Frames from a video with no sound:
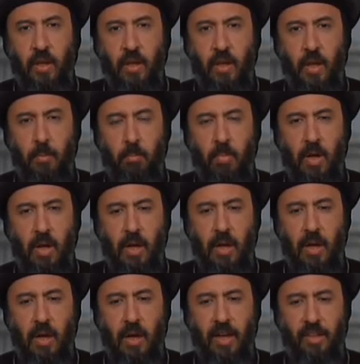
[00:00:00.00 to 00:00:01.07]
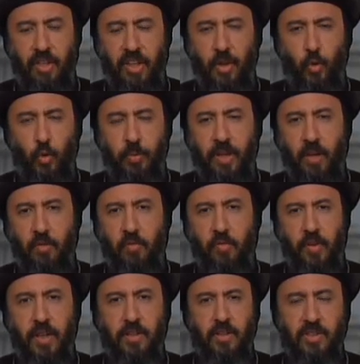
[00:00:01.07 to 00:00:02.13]
I think it would be
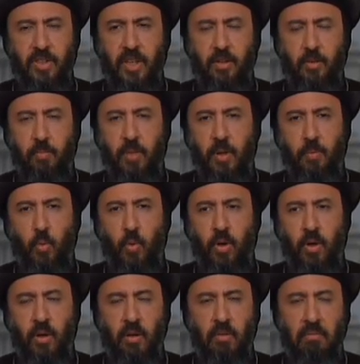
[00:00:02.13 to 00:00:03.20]
unfair to say that people were